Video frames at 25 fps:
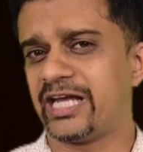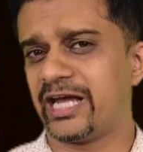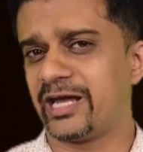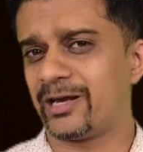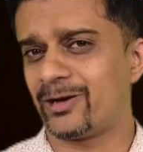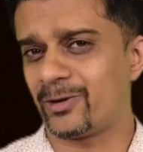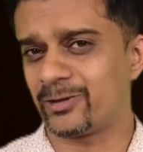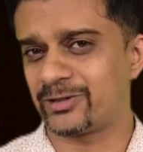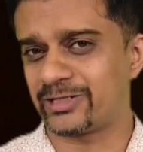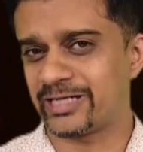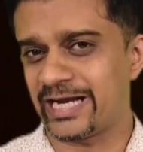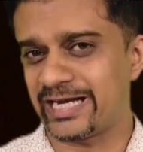
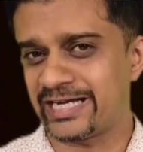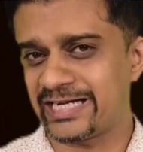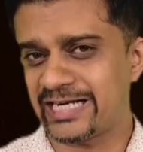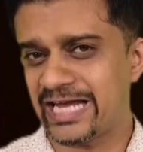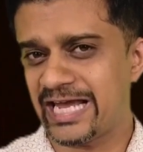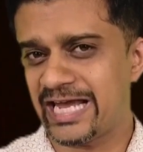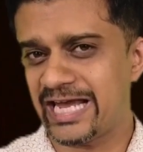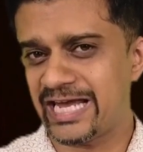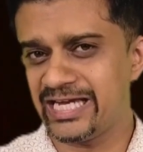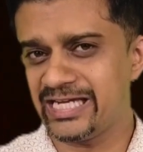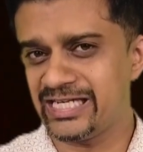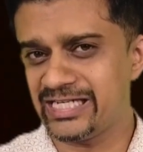cannot get
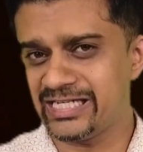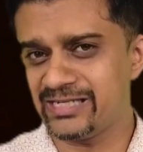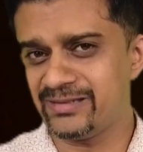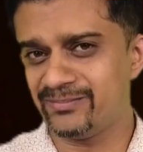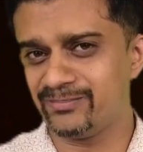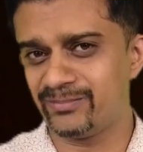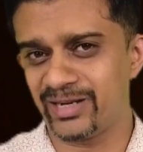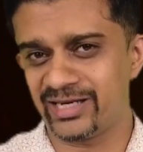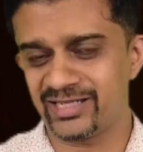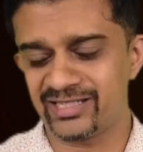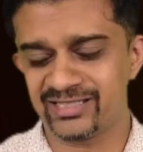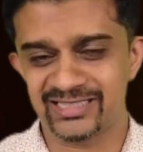any
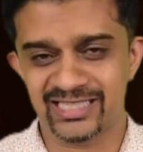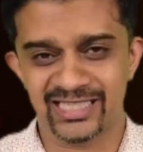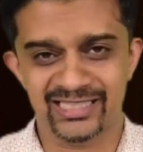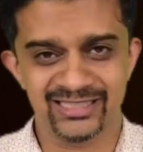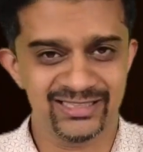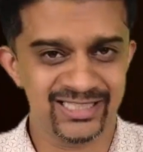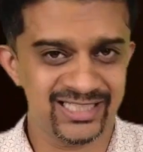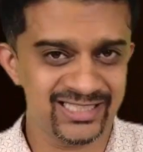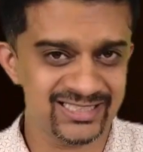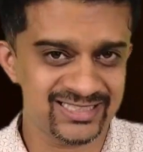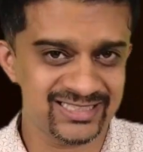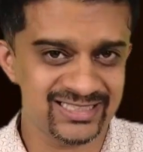better
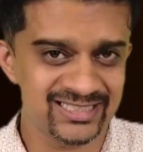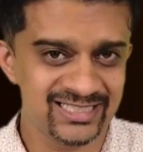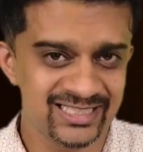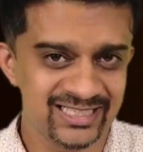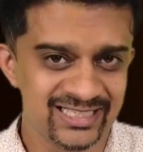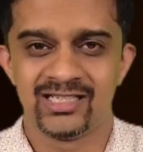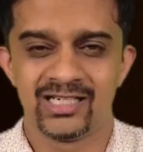than this.